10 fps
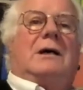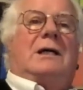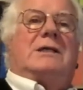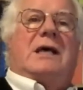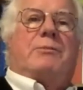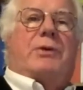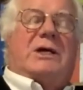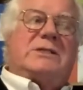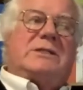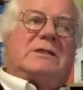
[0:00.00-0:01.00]
their
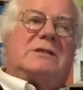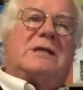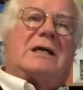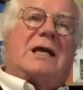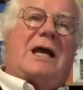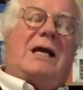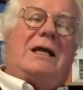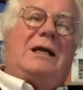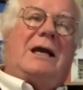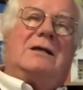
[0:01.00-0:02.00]
presence is
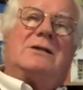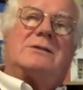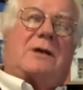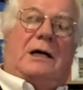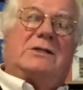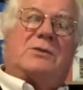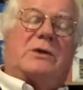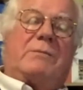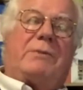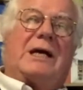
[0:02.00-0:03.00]
uncanny, and I just
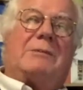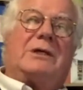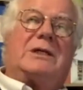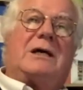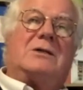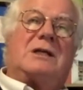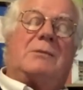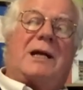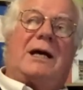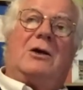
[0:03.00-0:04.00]
want to pick up a guitar and start
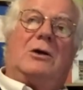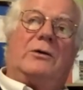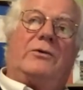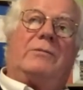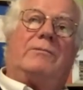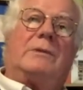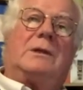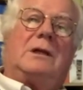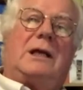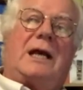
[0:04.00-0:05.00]
playing along with them.
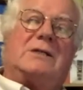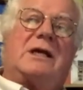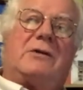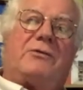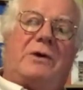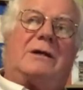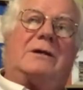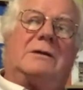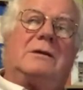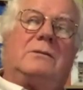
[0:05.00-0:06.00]
It has that effect,
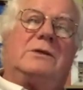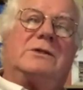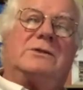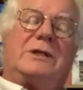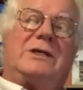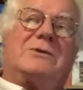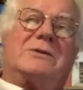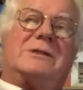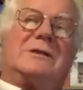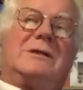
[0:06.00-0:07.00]
which is really
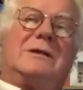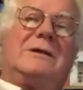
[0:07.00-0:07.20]
interesting.